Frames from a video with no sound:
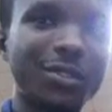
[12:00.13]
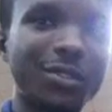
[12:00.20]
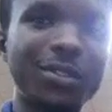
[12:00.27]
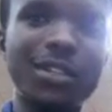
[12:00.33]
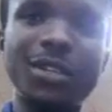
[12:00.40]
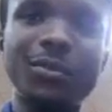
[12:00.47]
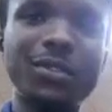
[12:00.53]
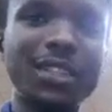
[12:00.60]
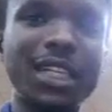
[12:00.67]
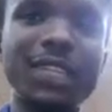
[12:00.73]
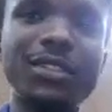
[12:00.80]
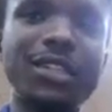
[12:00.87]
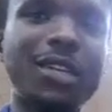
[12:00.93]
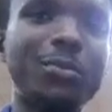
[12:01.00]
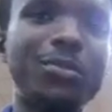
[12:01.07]
so with
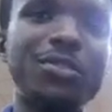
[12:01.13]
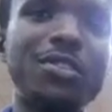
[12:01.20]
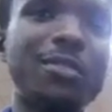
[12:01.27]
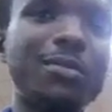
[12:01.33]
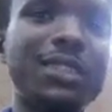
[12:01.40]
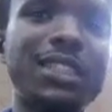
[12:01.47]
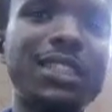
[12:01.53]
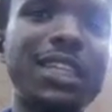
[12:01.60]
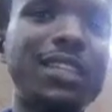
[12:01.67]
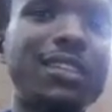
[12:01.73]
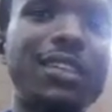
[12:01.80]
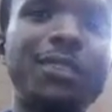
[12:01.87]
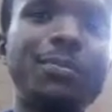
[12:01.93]
that you can build your baseline.